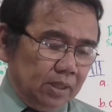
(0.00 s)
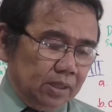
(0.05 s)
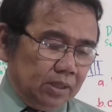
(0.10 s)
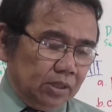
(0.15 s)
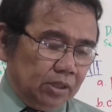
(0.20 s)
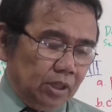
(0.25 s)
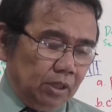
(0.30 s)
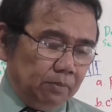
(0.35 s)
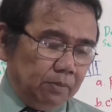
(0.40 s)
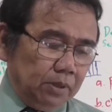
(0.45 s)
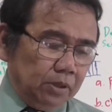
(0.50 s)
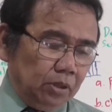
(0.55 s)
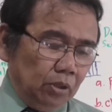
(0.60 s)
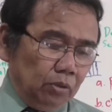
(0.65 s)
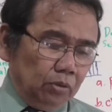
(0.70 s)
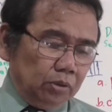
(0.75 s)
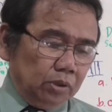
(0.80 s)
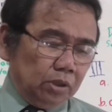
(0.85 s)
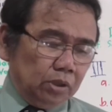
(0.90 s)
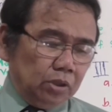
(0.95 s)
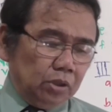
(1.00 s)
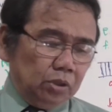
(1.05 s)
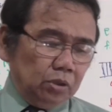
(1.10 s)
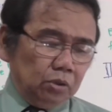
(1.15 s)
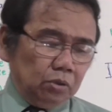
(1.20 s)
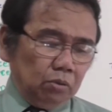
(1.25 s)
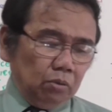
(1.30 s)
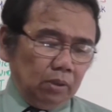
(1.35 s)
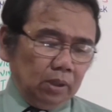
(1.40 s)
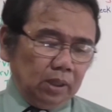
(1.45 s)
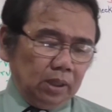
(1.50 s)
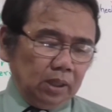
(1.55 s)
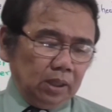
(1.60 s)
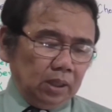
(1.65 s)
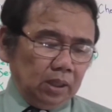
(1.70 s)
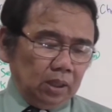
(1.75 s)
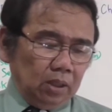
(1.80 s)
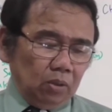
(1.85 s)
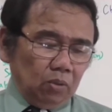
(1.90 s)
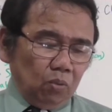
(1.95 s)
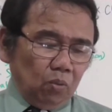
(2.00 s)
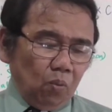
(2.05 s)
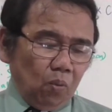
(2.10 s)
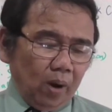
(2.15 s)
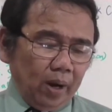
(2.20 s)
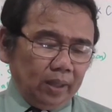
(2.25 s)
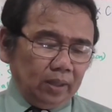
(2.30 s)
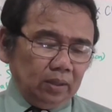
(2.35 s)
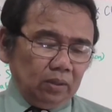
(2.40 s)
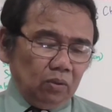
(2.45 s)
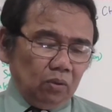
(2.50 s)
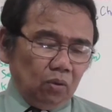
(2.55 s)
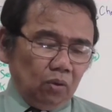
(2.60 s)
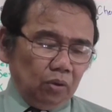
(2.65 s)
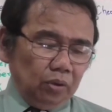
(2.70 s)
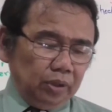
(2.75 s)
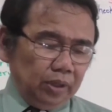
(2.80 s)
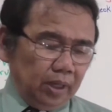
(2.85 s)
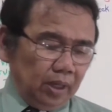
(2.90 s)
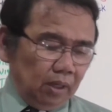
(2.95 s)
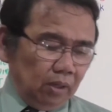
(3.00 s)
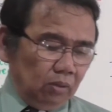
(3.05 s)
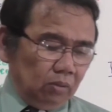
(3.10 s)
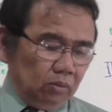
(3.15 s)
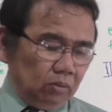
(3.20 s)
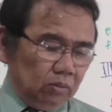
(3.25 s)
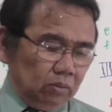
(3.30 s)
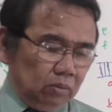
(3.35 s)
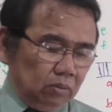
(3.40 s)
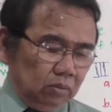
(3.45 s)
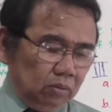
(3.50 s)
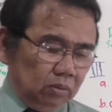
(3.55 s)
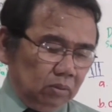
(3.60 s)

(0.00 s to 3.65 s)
Service hose is usually white or yellow.